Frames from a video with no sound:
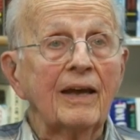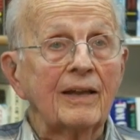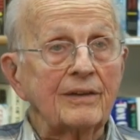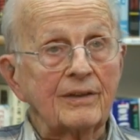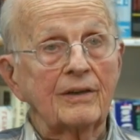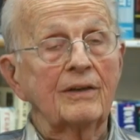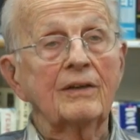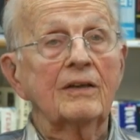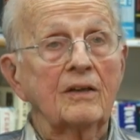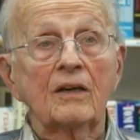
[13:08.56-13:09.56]
And
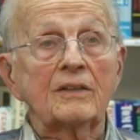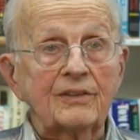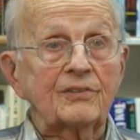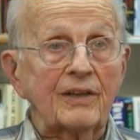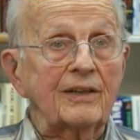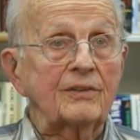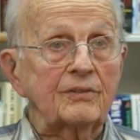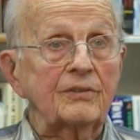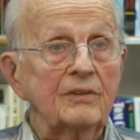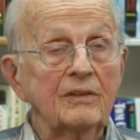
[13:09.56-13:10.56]
all these
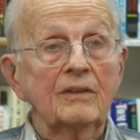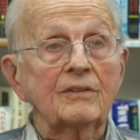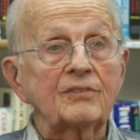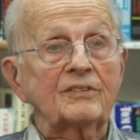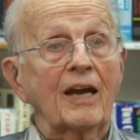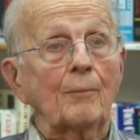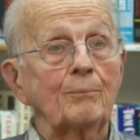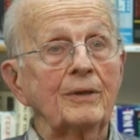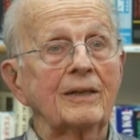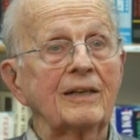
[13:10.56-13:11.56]
guys
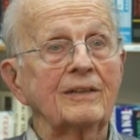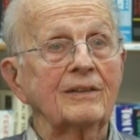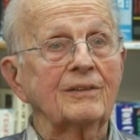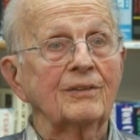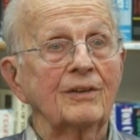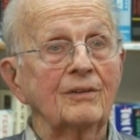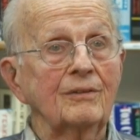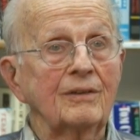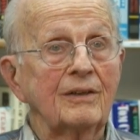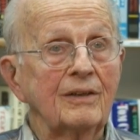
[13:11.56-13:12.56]
stopped behind it, you
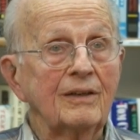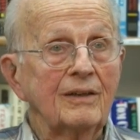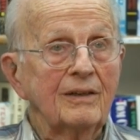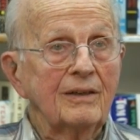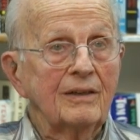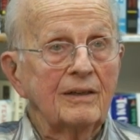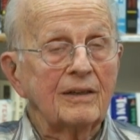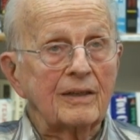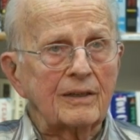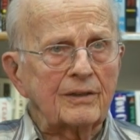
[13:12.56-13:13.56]
know.
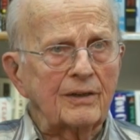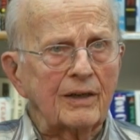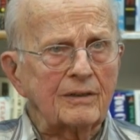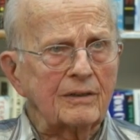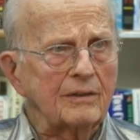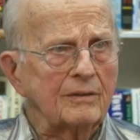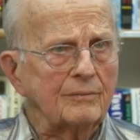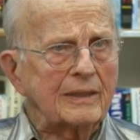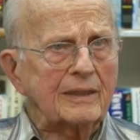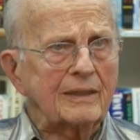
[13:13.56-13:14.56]
And I thought,
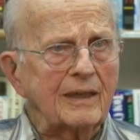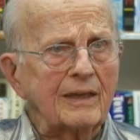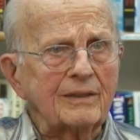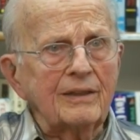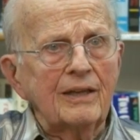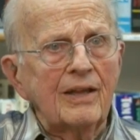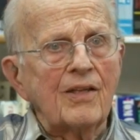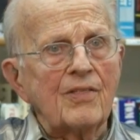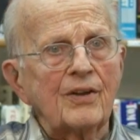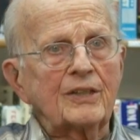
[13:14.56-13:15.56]
my God,
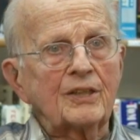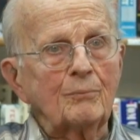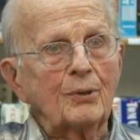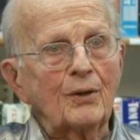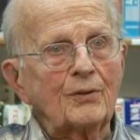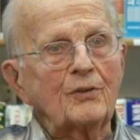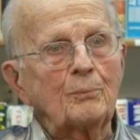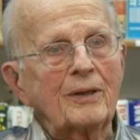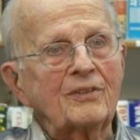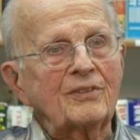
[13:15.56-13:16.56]
they're going to blow
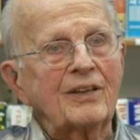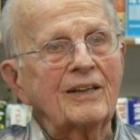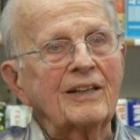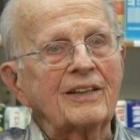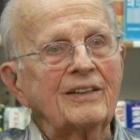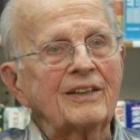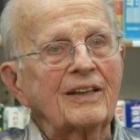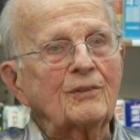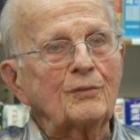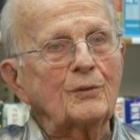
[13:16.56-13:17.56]
this place to hell in
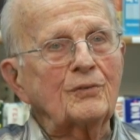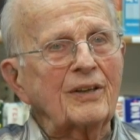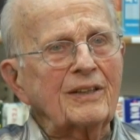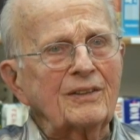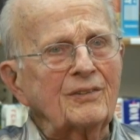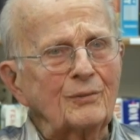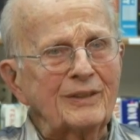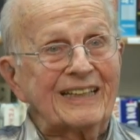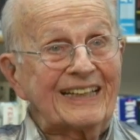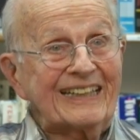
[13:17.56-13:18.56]
the next few seconds.
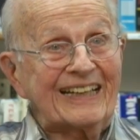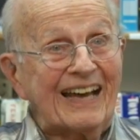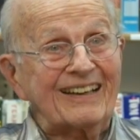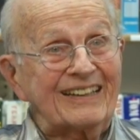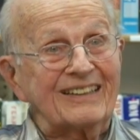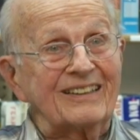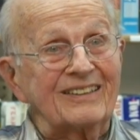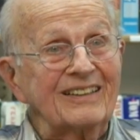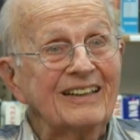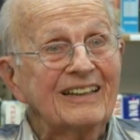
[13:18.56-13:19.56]
We got to get out of
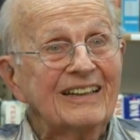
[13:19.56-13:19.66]
here.